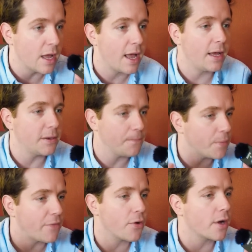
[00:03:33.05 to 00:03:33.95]
And
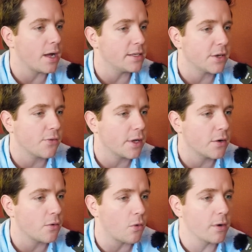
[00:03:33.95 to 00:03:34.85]
if you're a content
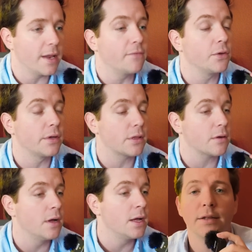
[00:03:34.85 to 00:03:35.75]
creator or an influencer,